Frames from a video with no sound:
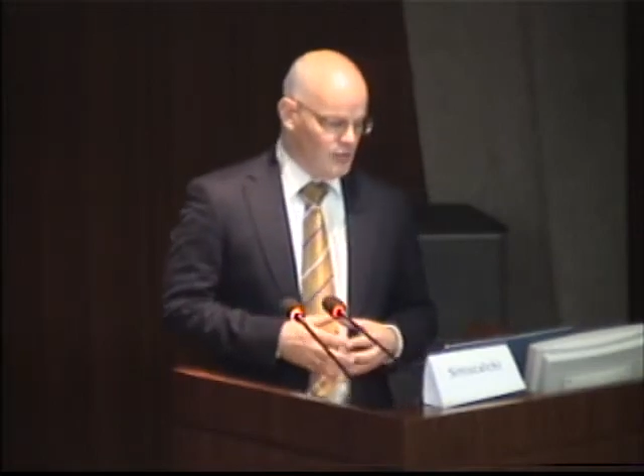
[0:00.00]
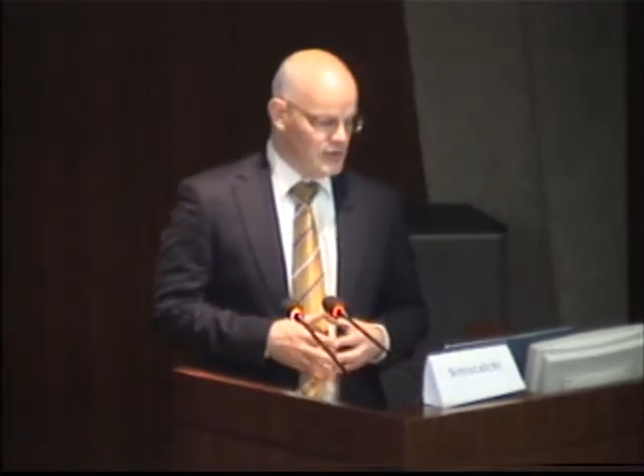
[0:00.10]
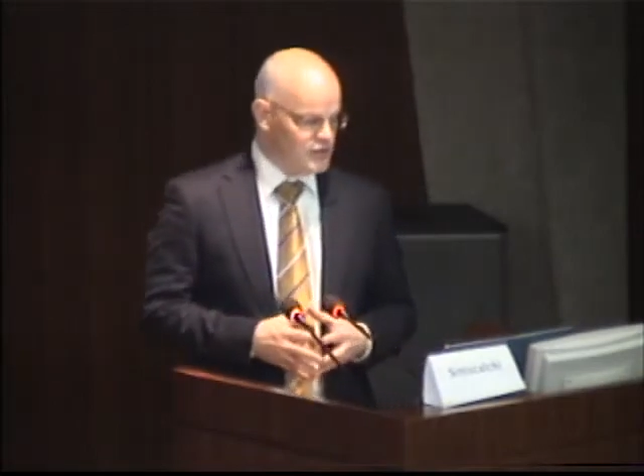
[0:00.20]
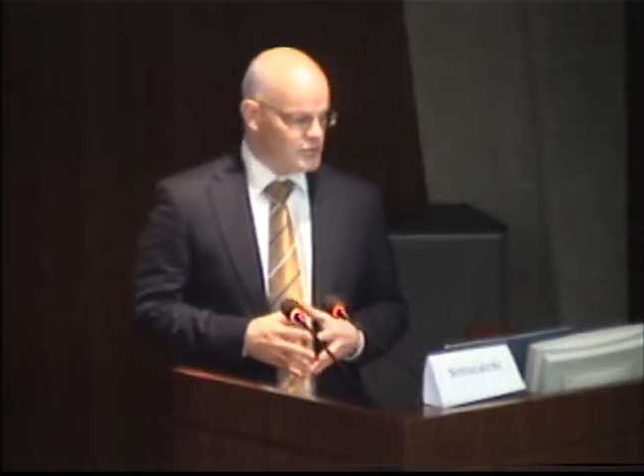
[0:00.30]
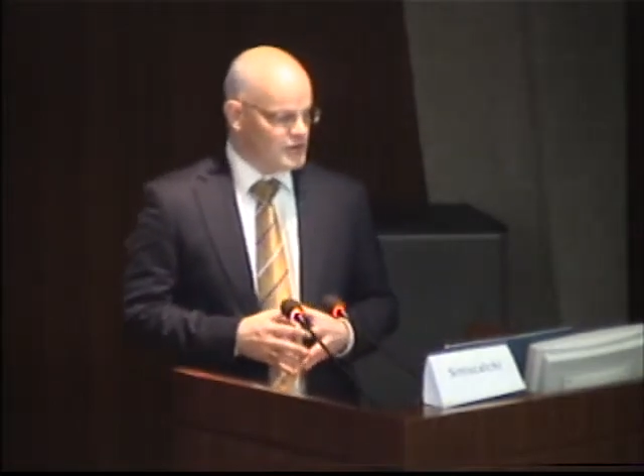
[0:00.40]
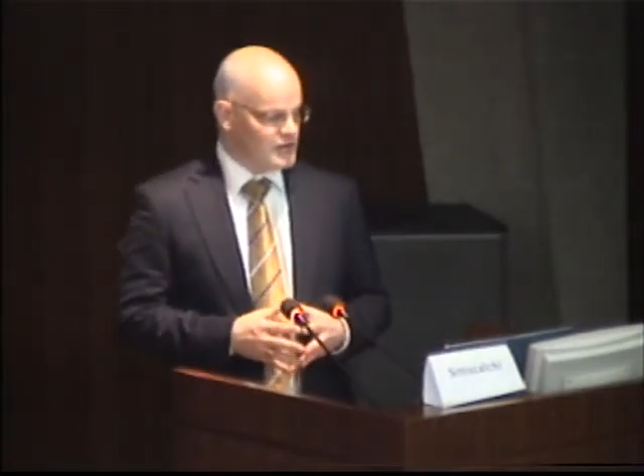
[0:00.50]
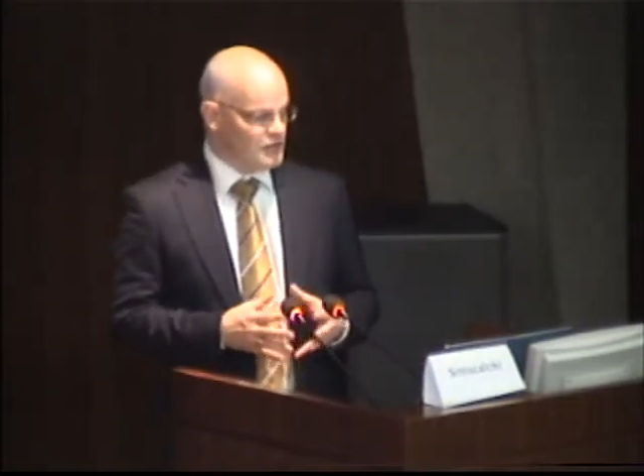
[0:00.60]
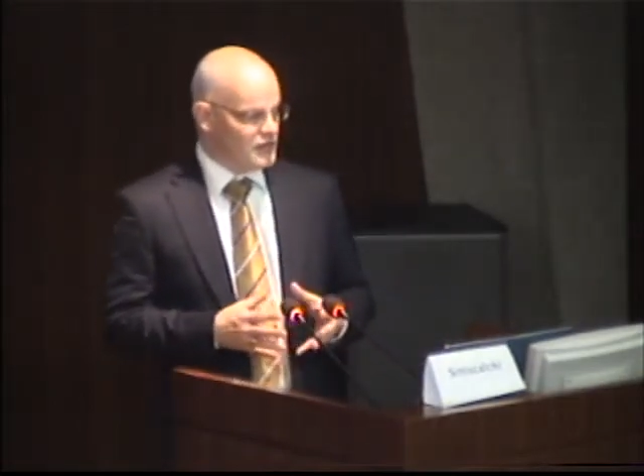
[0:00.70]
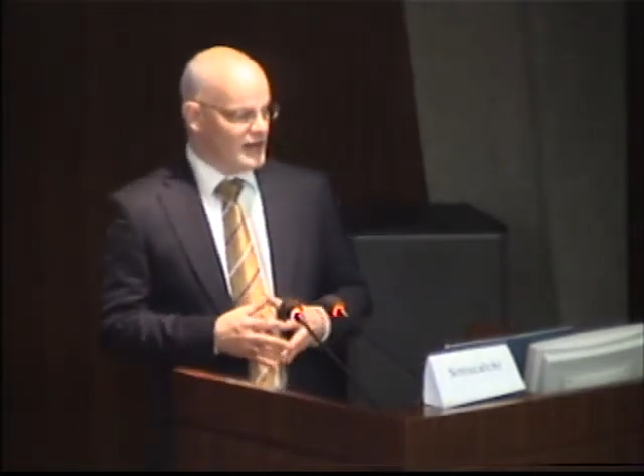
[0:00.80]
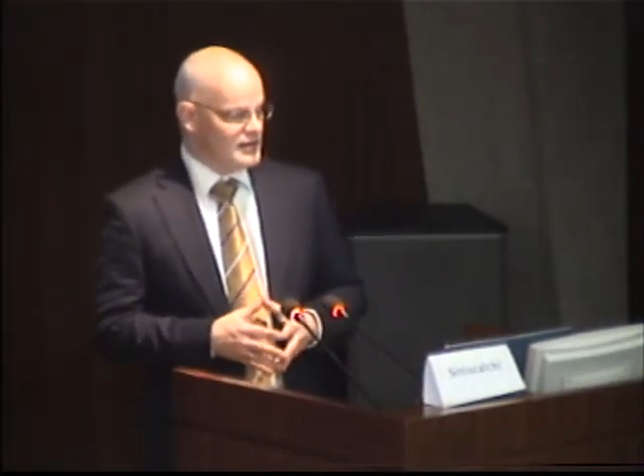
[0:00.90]
which would
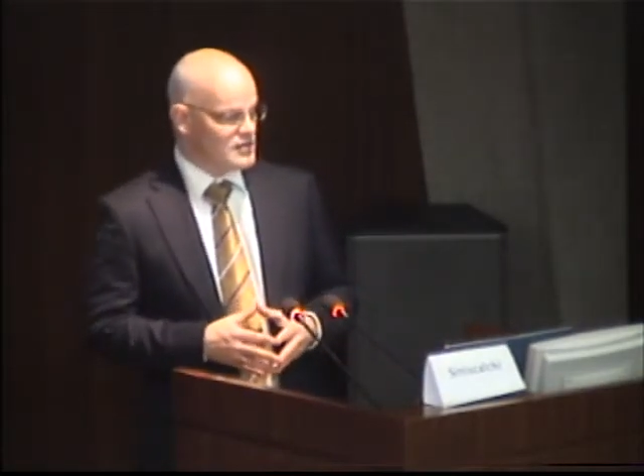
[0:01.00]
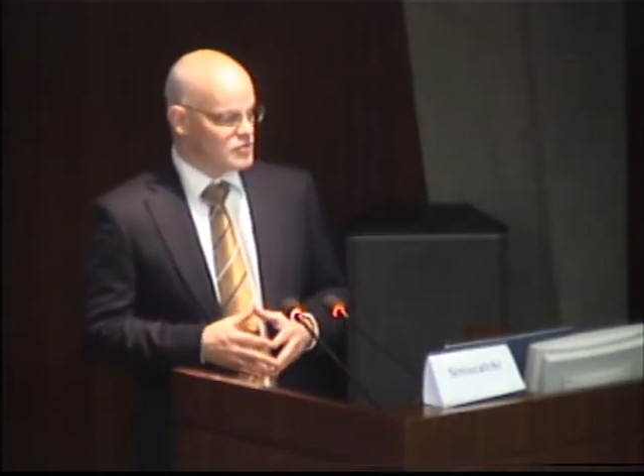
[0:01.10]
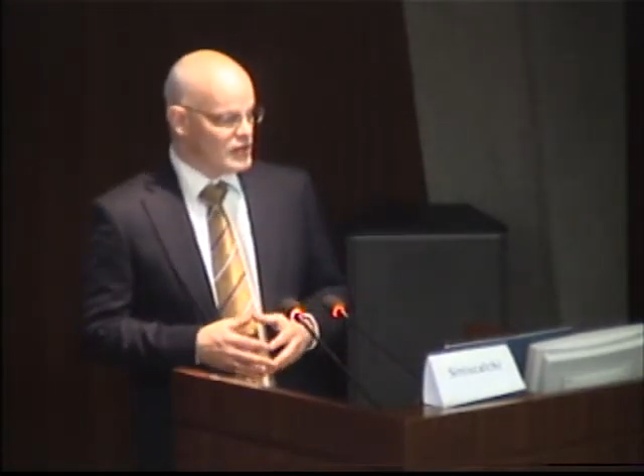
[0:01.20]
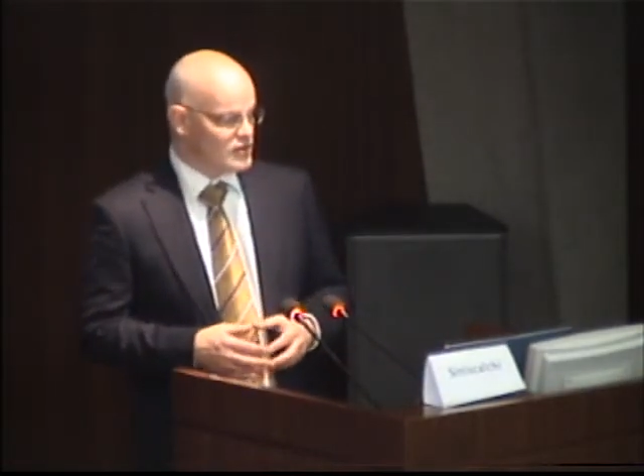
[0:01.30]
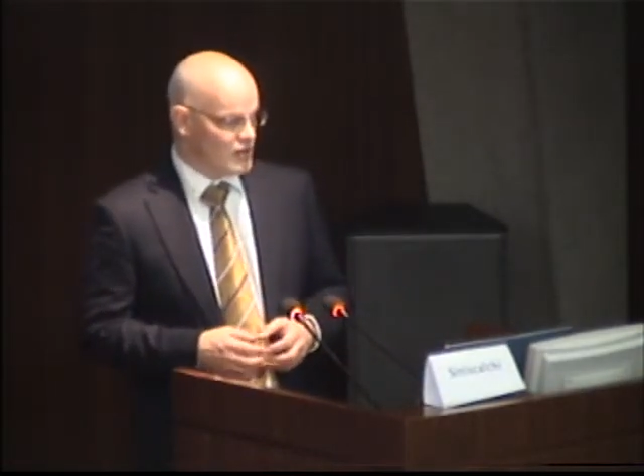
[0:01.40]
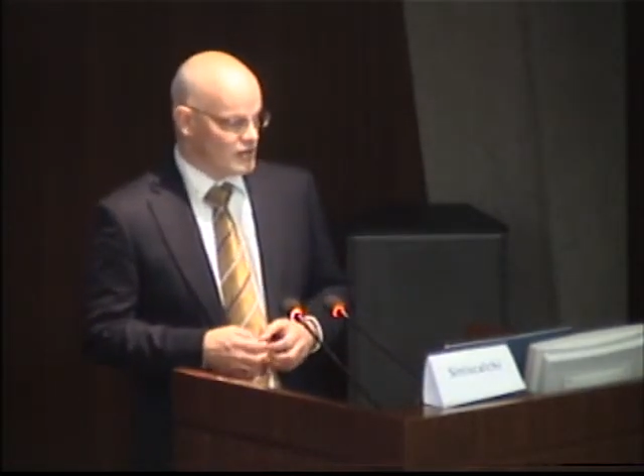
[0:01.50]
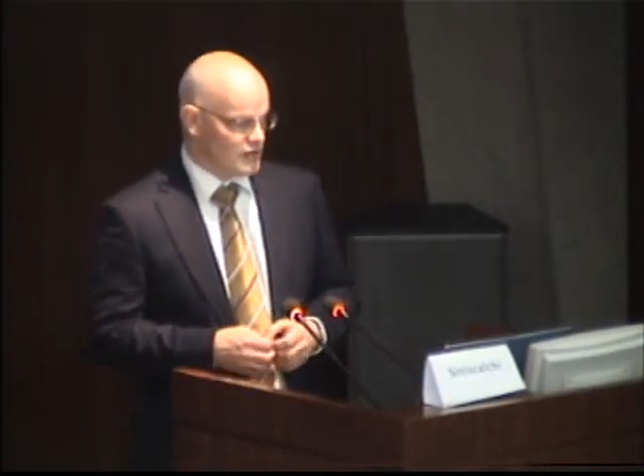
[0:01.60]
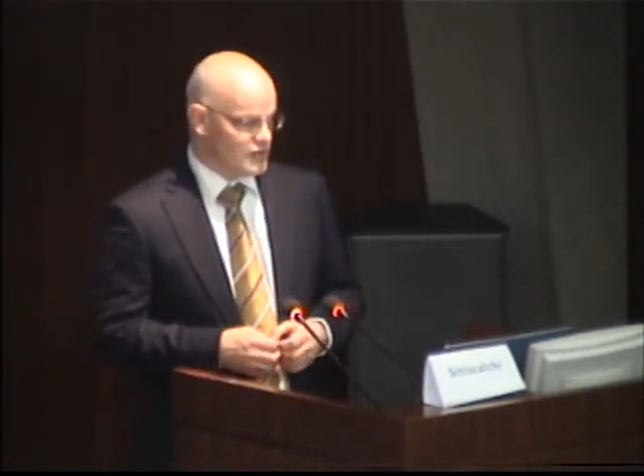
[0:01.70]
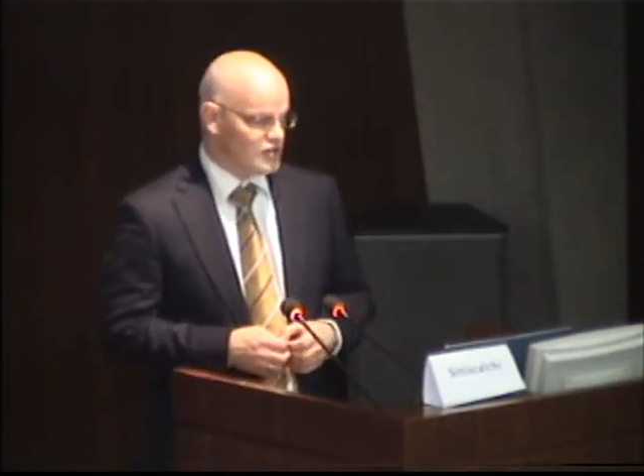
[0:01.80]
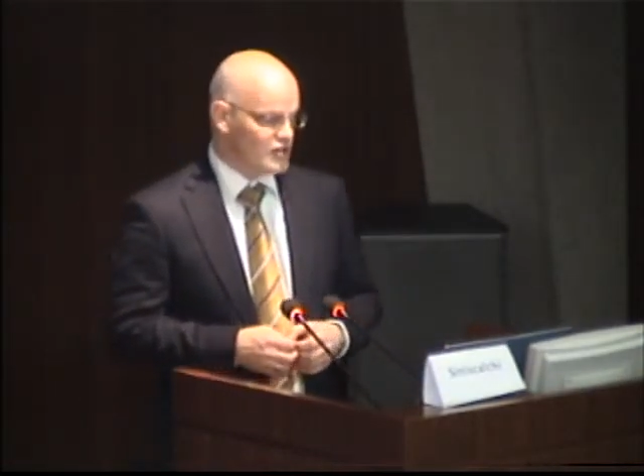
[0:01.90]
finance resource
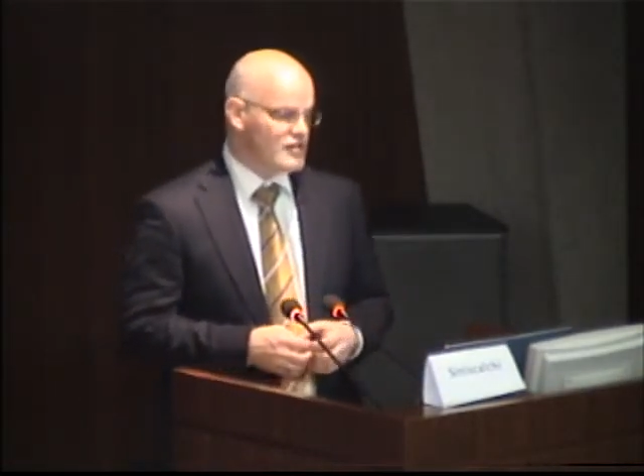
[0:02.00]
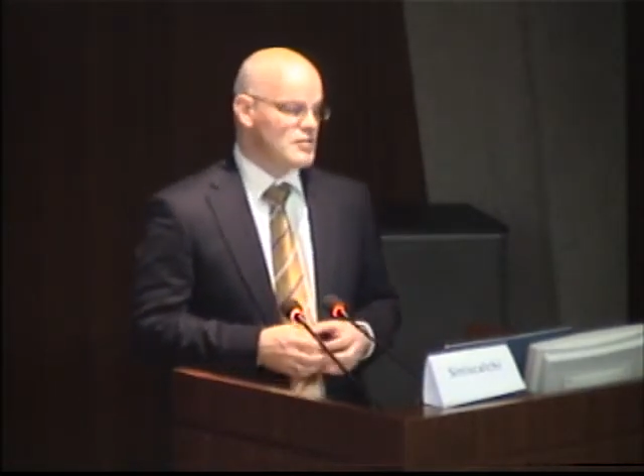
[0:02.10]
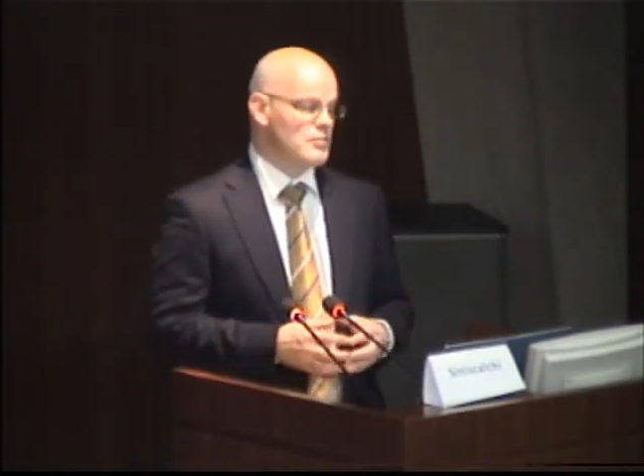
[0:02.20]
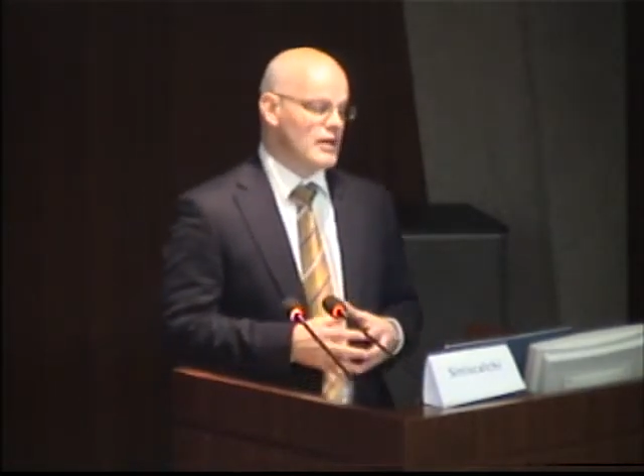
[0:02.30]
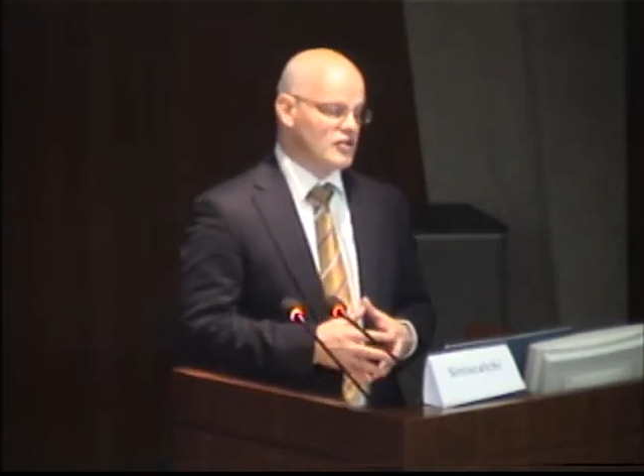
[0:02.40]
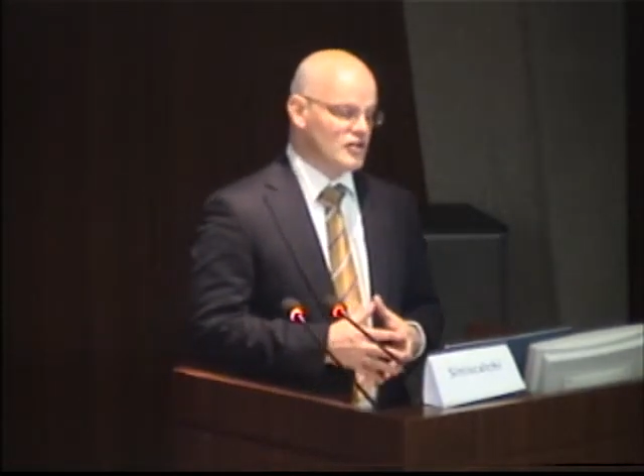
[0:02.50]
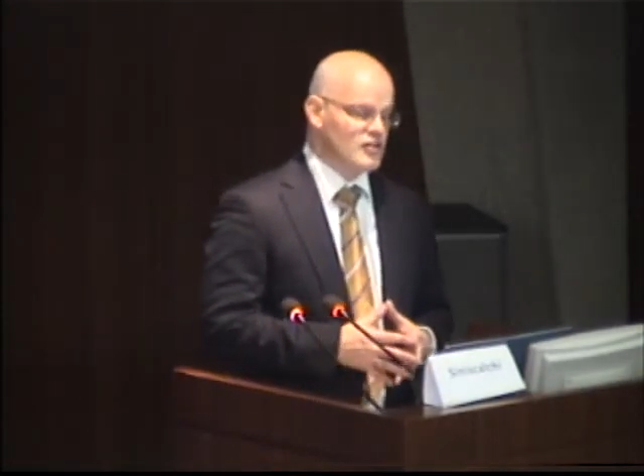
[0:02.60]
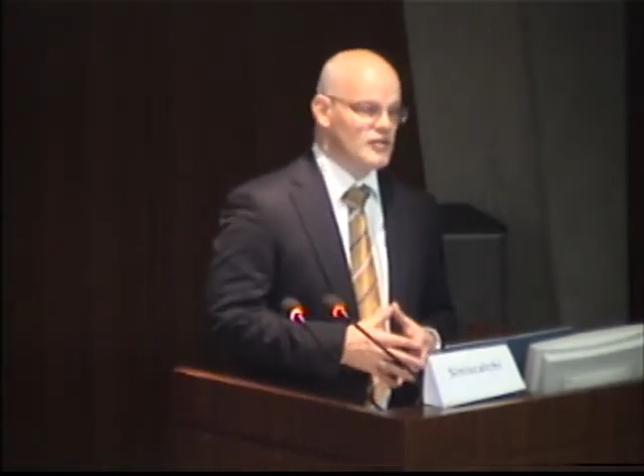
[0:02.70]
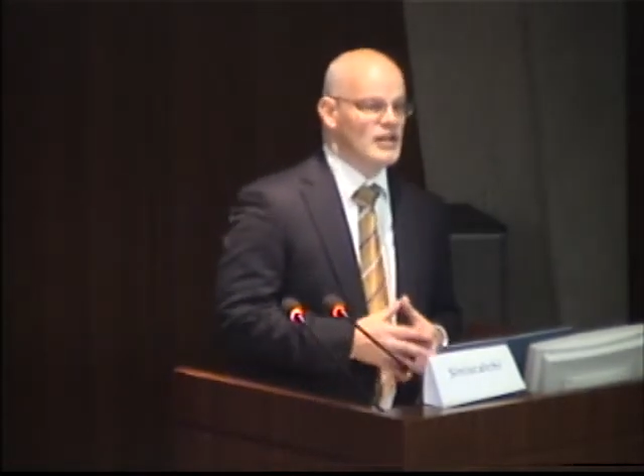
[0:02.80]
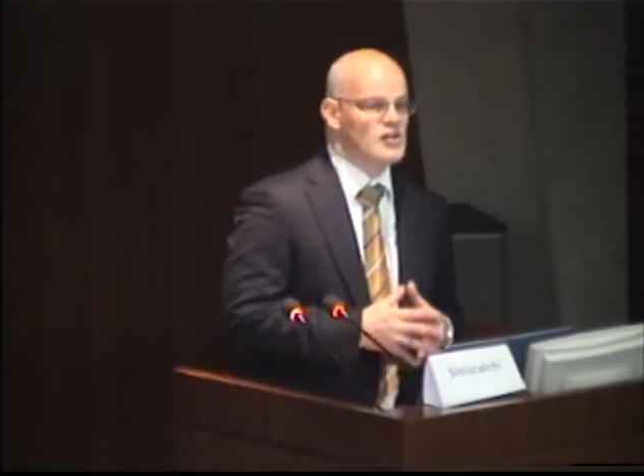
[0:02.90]
efficiency measures,